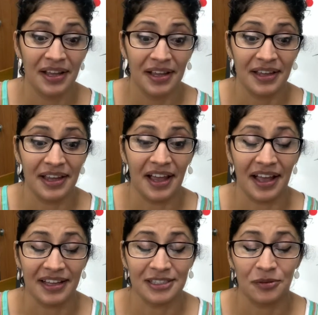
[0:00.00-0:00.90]
Yeah,
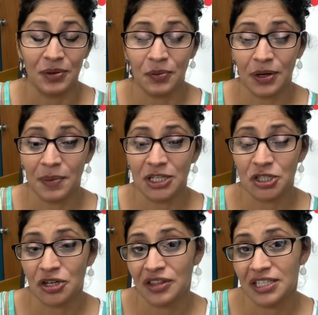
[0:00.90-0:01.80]
so we want to make
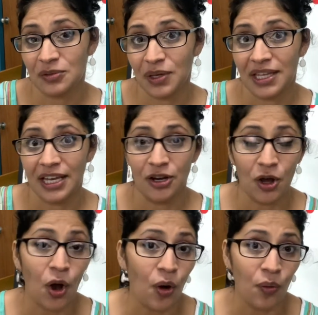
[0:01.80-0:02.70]
sure this way they
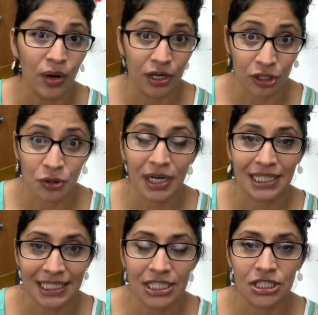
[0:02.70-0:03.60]
know what you're trying to
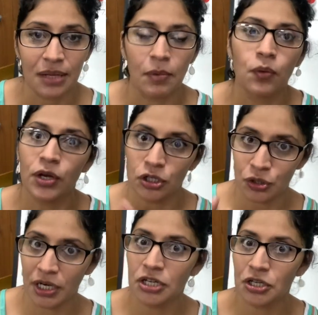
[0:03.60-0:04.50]
teach them or what you're
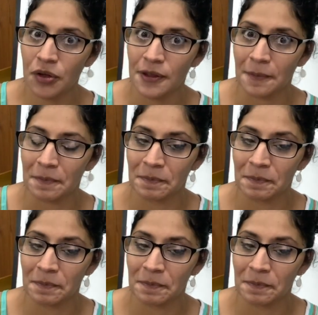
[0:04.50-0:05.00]
trying to show them.